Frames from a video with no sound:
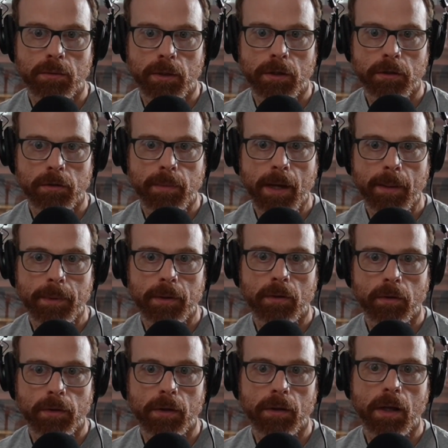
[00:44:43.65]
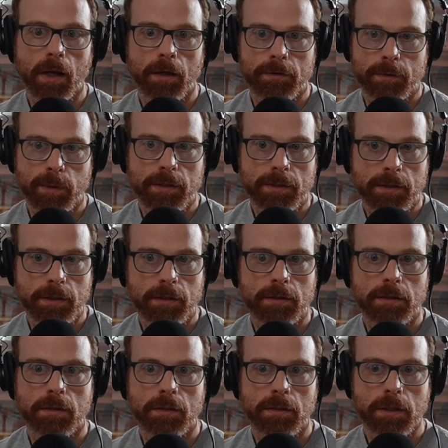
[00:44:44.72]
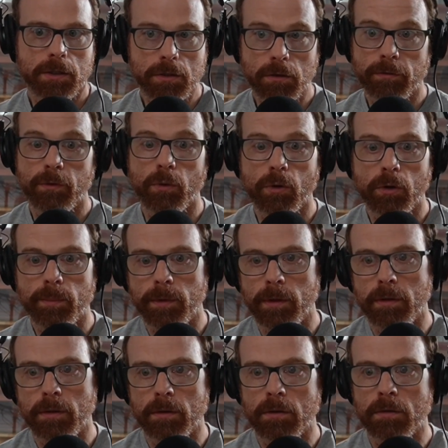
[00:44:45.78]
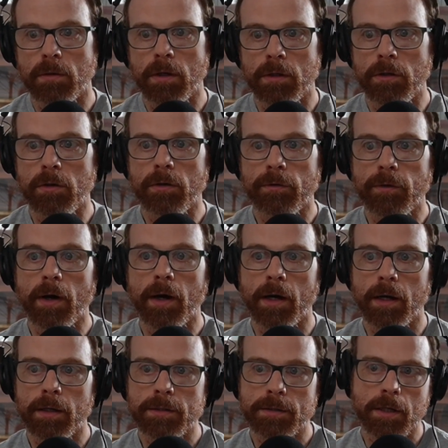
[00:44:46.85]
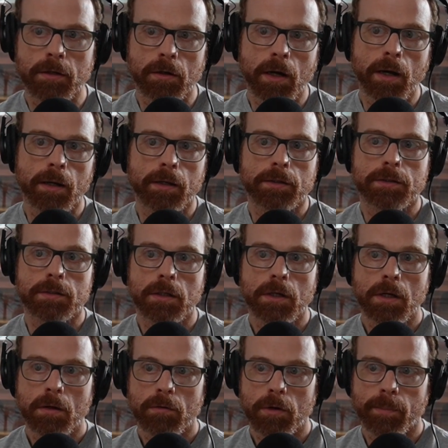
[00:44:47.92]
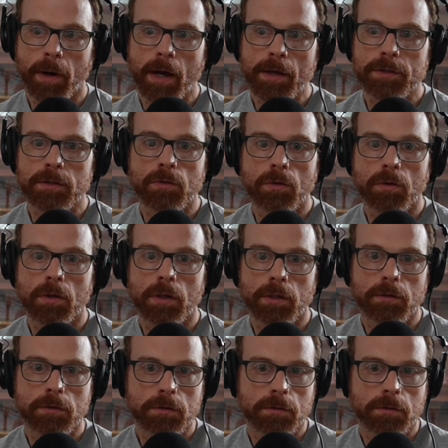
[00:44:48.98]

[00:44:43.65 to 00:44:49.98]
where you're mapping all the live species in digital form to create a unified, standardized repository